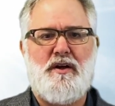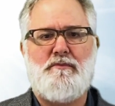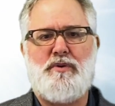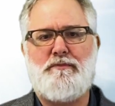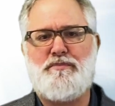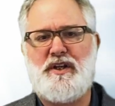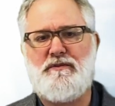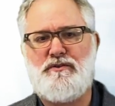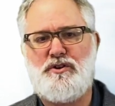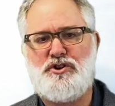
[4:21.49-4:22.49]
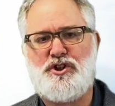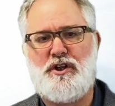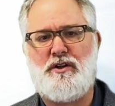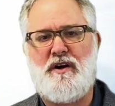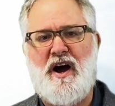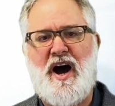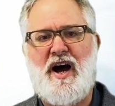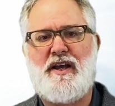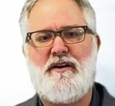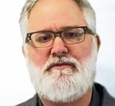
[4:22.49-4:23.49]
but be of good cheer,
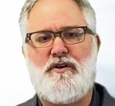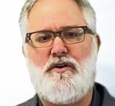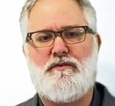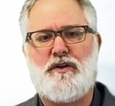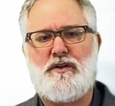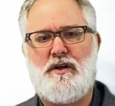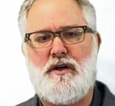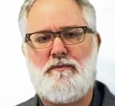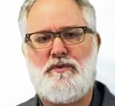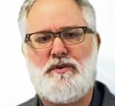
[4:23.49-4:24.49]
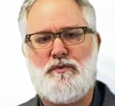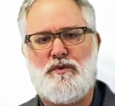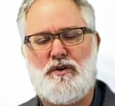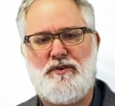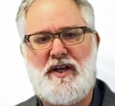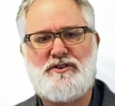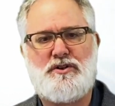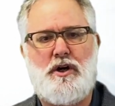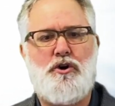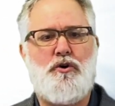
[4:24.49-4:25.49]
I have overcome the world. That's
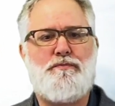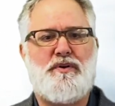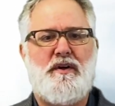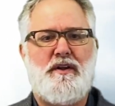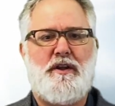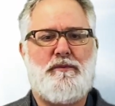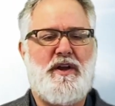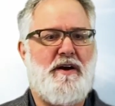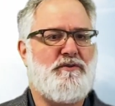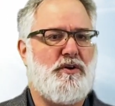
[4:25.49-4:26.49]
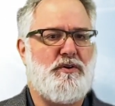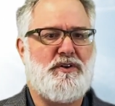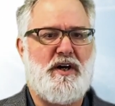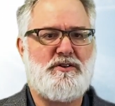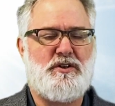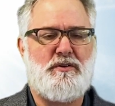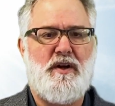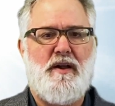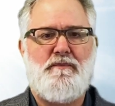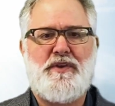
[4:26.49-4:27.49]
the hope that we have to hold on to.
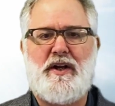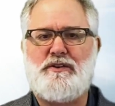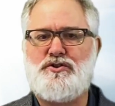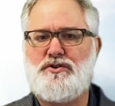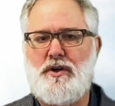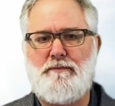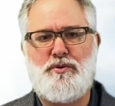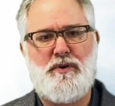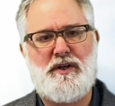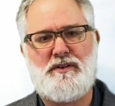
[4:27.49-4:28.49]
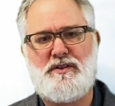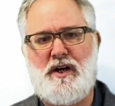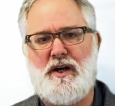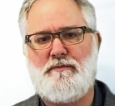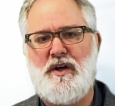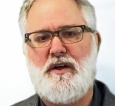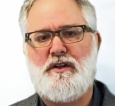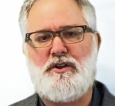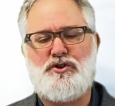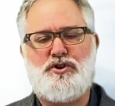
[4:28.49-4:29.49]
And at some point in time,
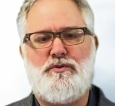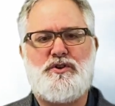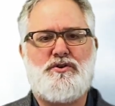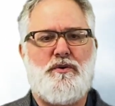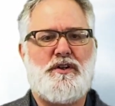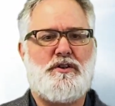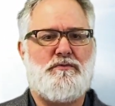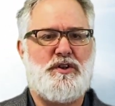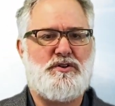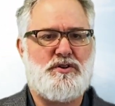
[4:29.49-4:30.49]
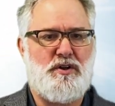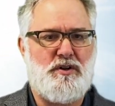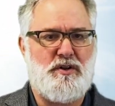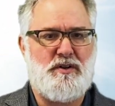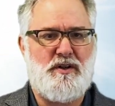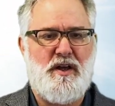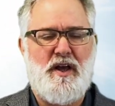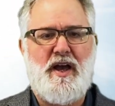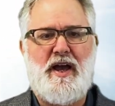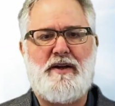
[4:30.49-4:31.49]
Yeshua is going to return,
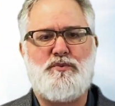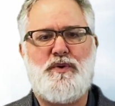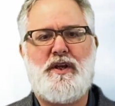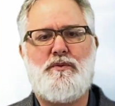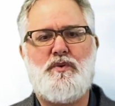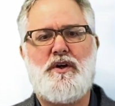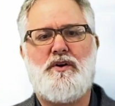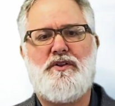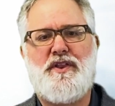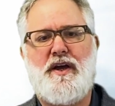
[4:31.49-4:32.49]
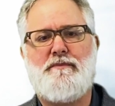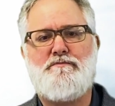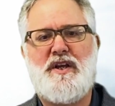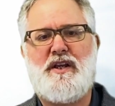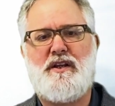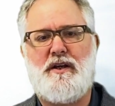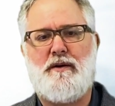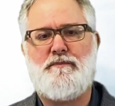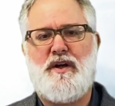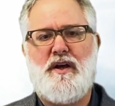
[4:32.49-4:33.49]
and we will then meet
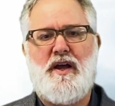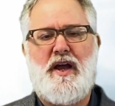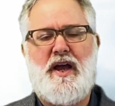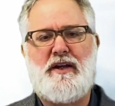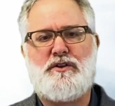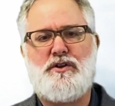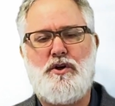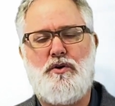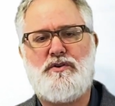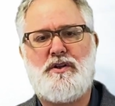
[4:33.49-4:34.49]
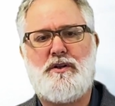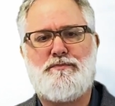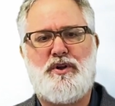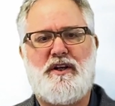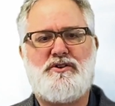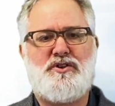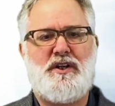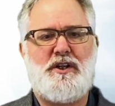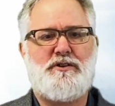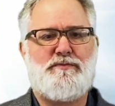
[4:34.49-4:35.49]
him and go to the place
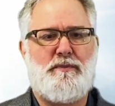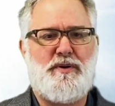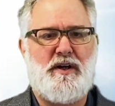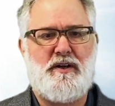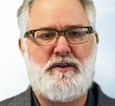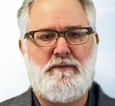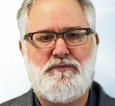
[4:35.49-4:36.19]
that he's prepared.